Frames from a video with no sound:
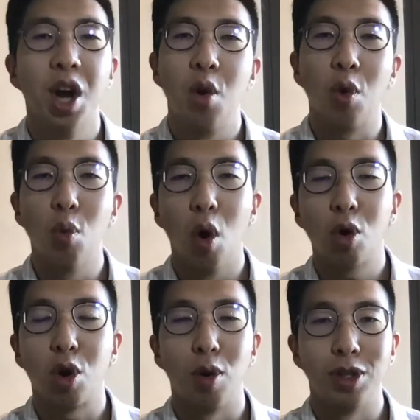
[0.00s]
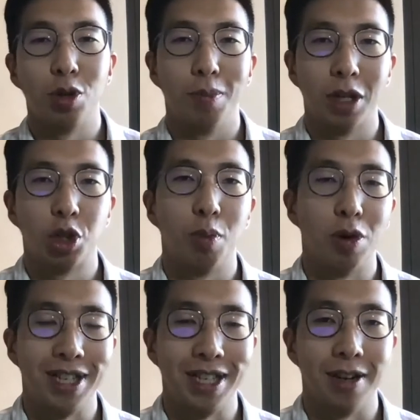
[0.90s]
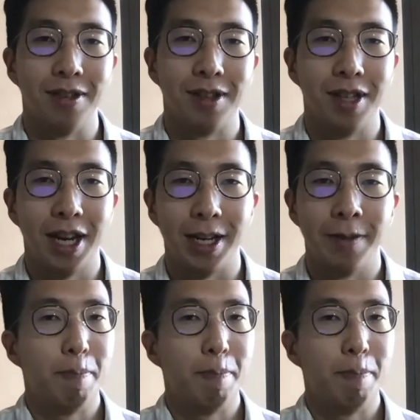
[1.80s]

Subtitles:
we won't go into much more detail today.